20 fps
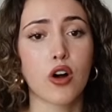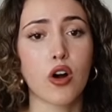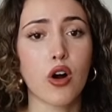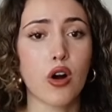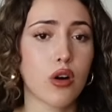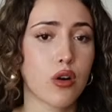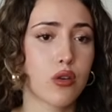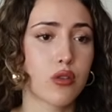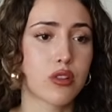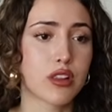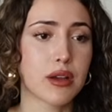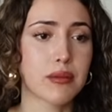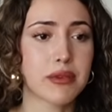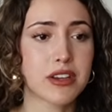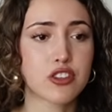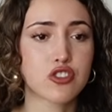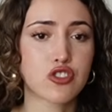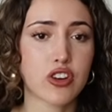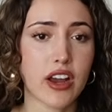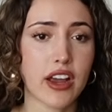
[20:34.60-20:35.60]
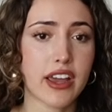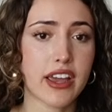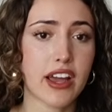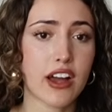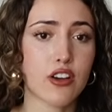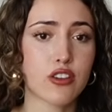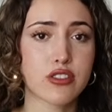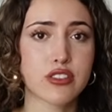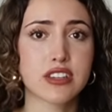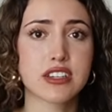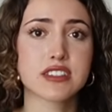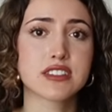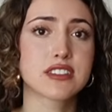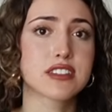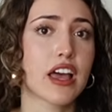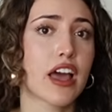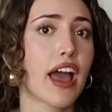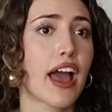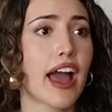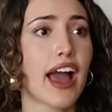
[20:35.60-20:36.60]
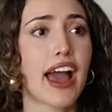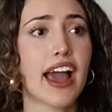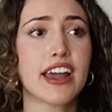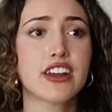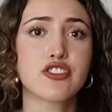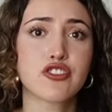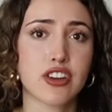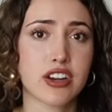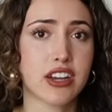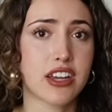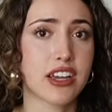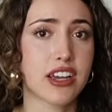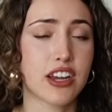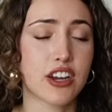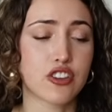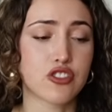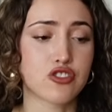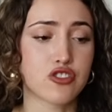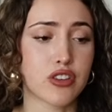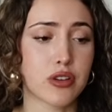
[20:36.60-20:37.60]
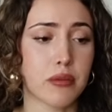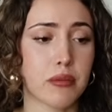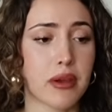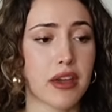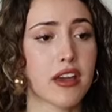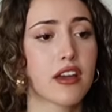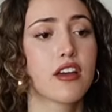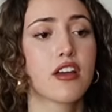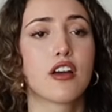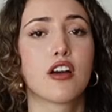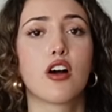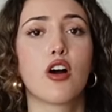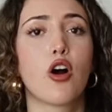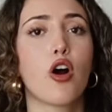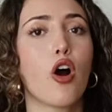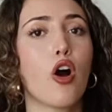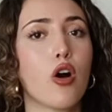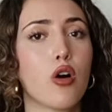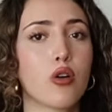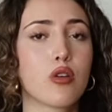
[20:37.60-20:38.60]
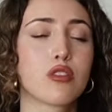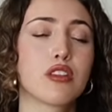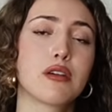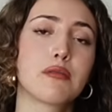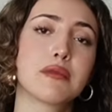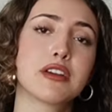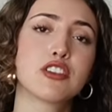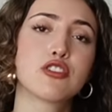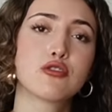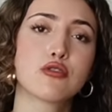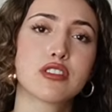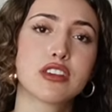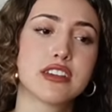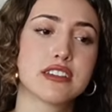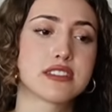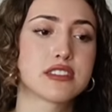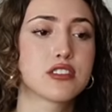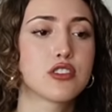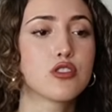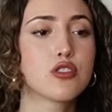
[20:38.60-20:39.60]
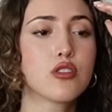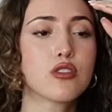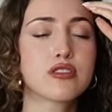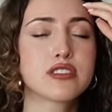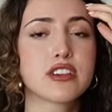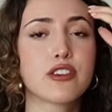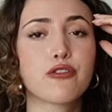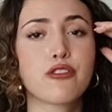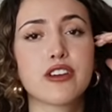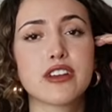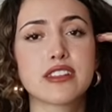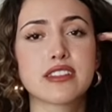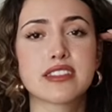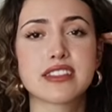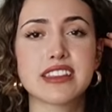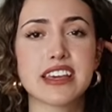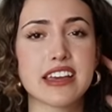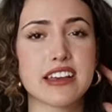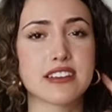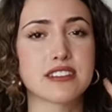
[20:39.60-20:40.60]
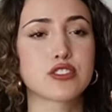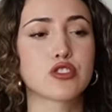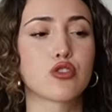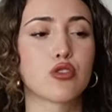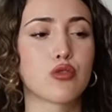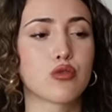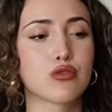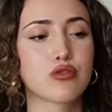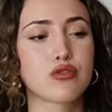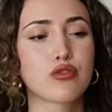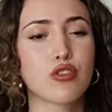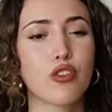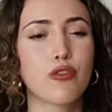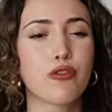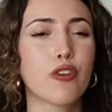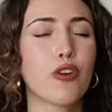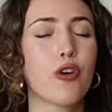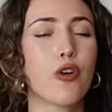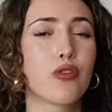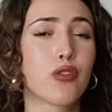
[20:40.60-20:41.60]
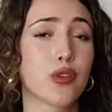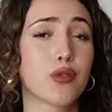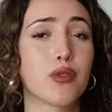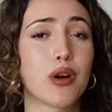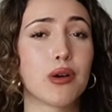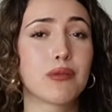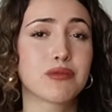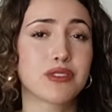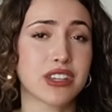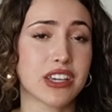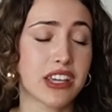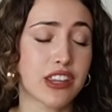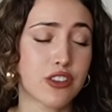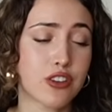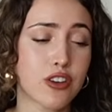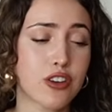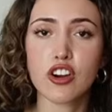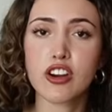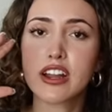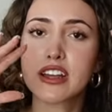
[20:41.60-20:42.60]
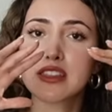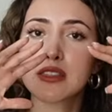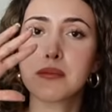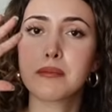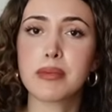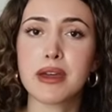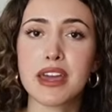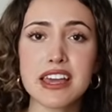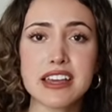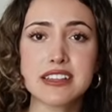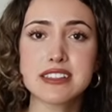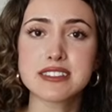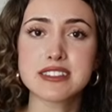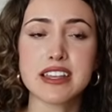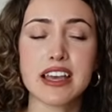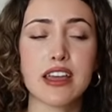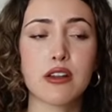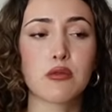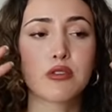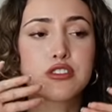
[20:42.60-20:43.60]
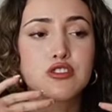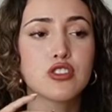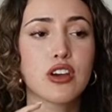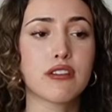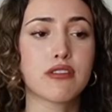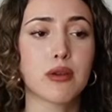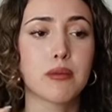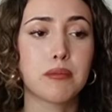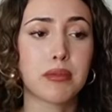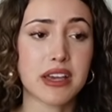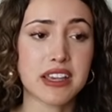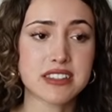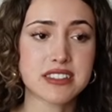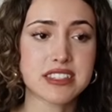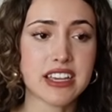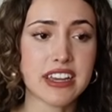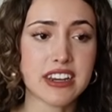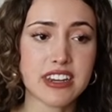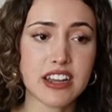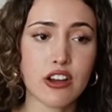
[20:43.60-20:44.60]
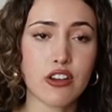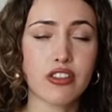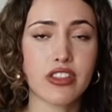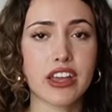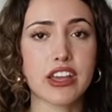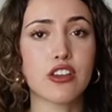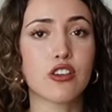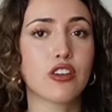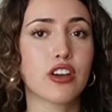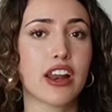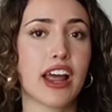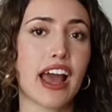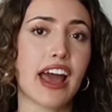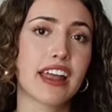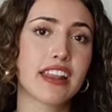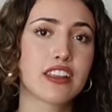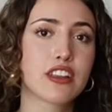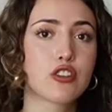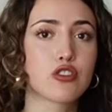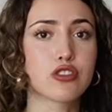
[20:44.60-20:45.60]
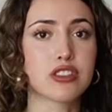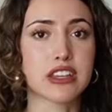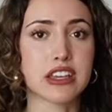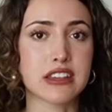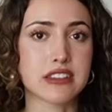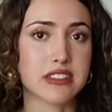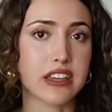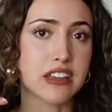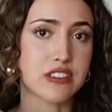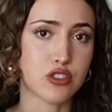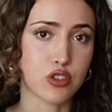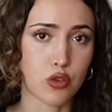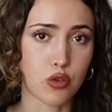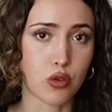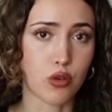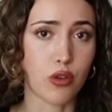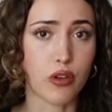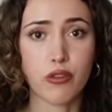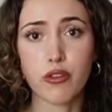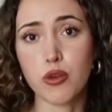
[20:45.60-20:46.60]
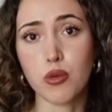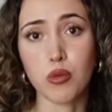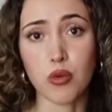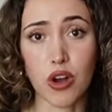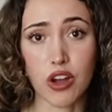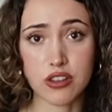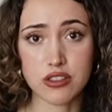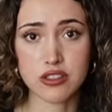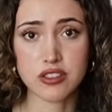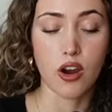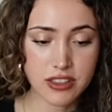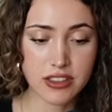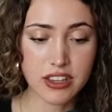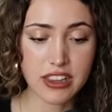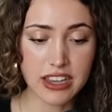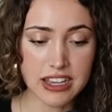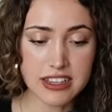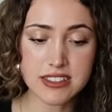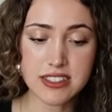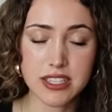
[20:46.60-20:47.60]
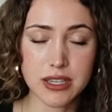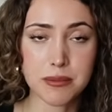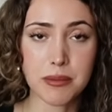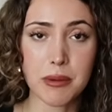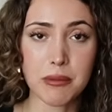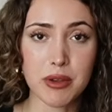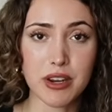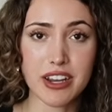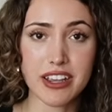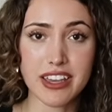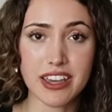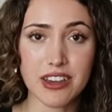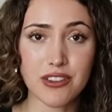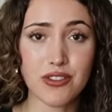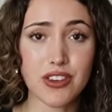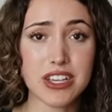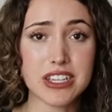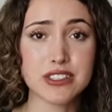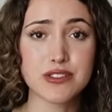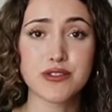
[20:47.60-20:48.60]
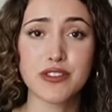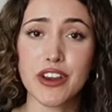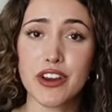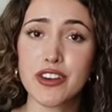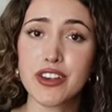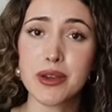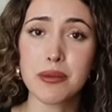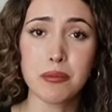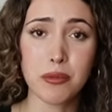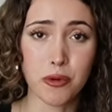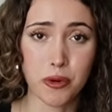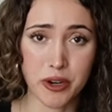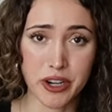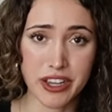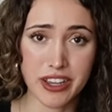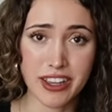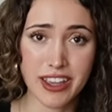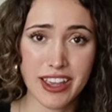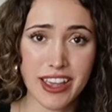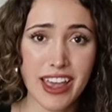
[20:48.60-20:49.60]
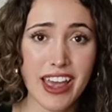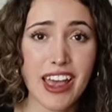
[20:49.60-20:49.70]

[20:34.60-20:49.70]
Oh, let me try out this hydrating hair treatment. Oh, let me do this, different things. So don't feel overwhelmed either. Start at the base, and once you have the baseline down, then you can add little things as you go if you want. The last tip I'm gonna give is very important.